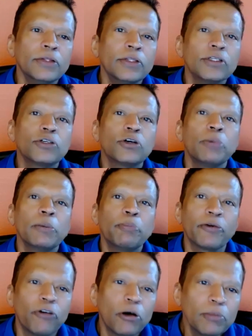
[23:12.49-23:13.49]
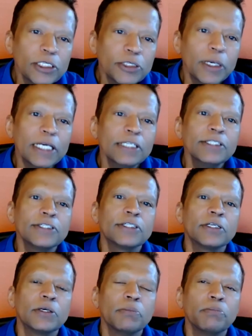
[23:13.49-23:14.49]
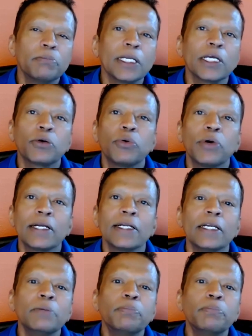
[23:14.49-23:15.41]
This could be performance-based, may require an